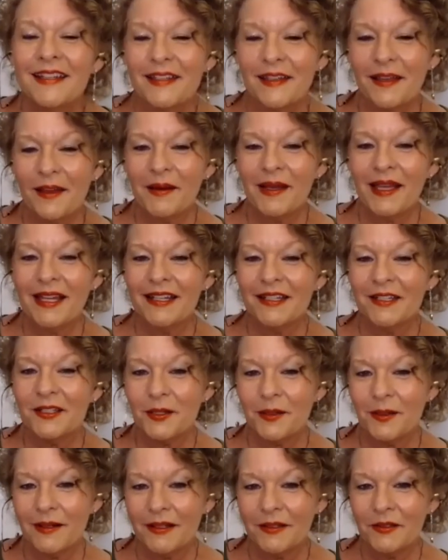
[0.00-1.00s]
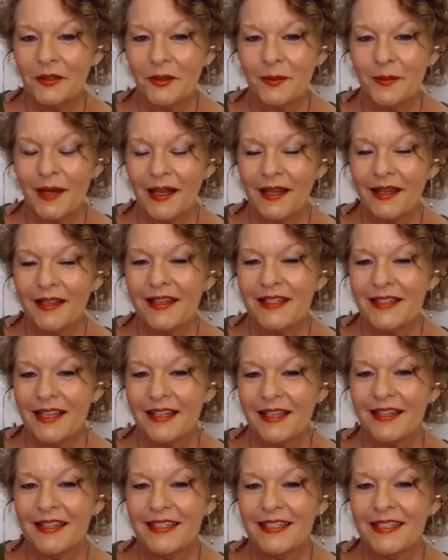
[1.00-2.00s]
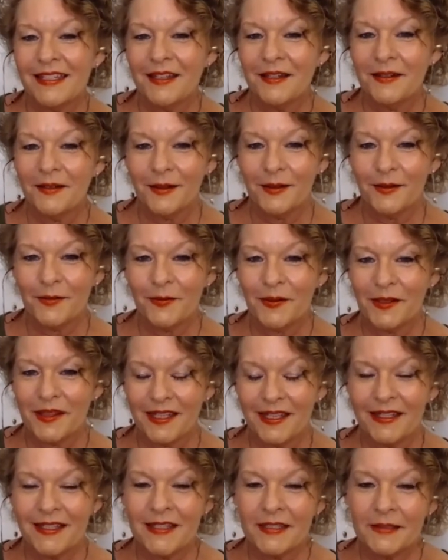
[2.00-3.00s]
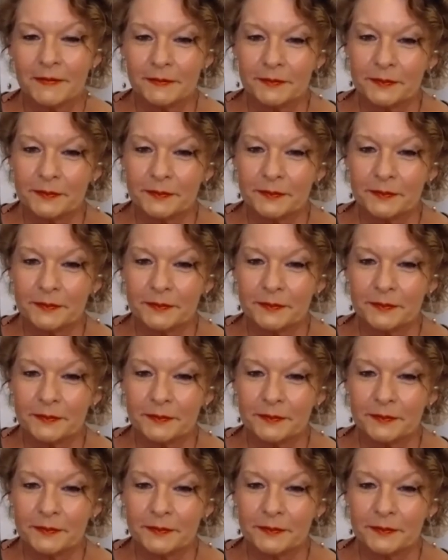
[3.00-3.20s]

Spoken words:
Go ahead and turn on your mic because I need to hear you for this.